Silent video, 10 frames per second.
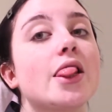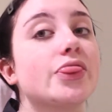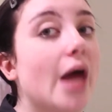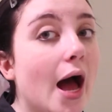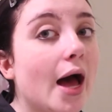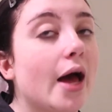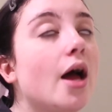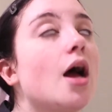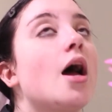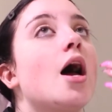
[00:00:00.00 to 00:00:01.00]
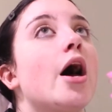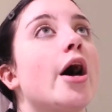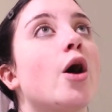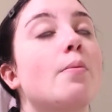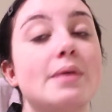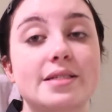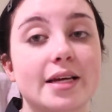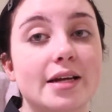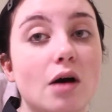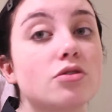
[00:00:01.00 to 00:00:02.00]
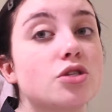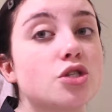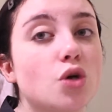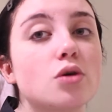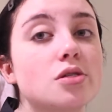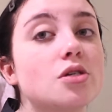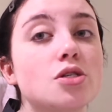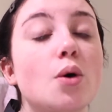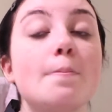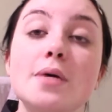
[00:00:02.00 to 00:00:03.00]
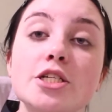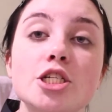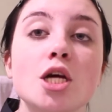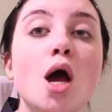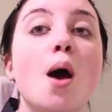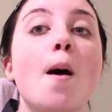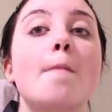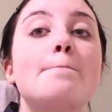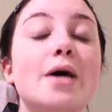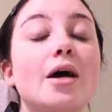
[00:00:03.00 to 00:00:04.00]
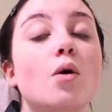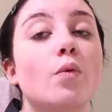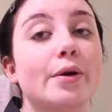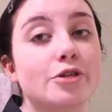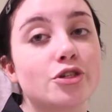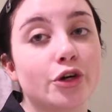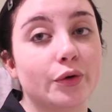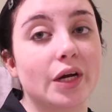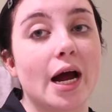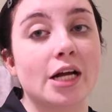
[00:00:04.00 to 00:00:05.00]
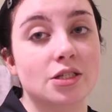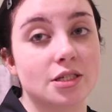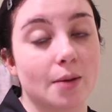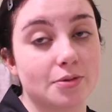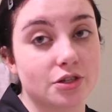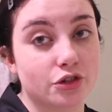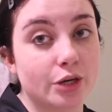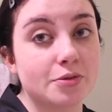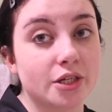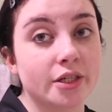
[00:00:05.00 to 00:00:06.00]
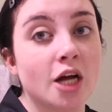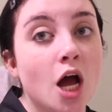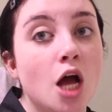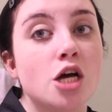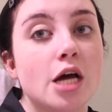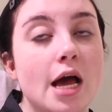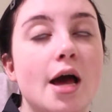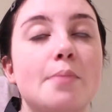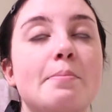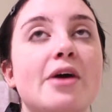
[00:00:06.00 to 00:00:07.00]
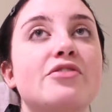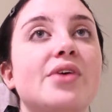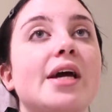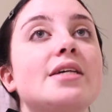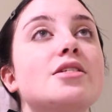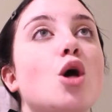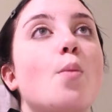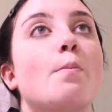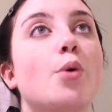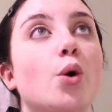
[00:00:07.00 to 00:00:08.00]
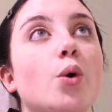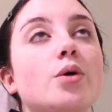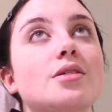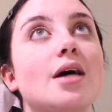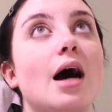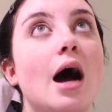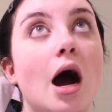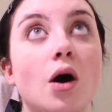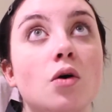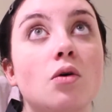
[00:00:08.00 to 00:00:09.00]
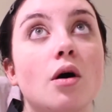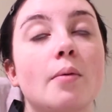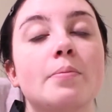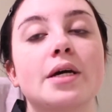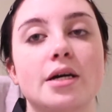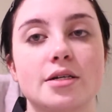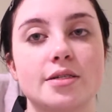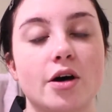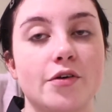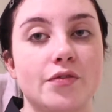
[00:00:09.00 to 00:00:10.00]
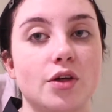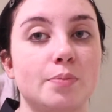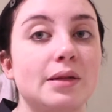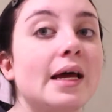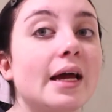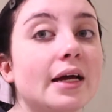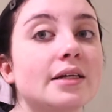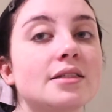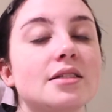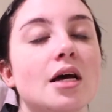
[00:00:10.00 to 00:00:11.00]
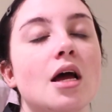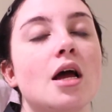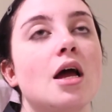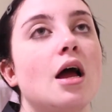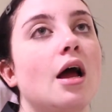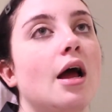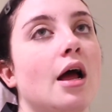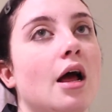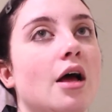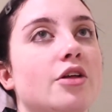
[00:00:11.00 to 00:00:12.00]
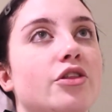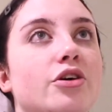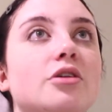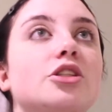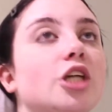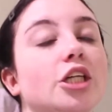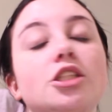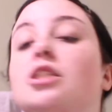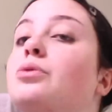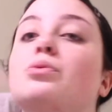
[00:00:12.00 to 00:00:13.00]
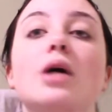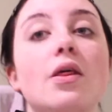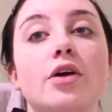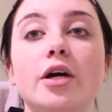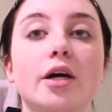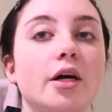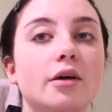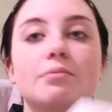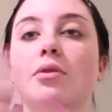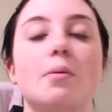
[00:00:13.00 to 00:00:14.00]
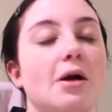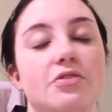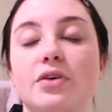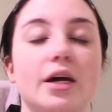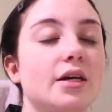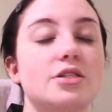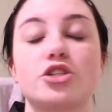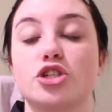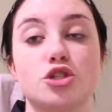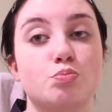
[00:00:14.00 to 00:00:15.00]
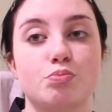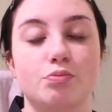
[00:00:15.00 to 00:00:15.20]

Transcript: that helped my skin out so so so much. But when I went to Korea, I had to stop the subscription and my face broke out because of the planes and the changing in weather. My face just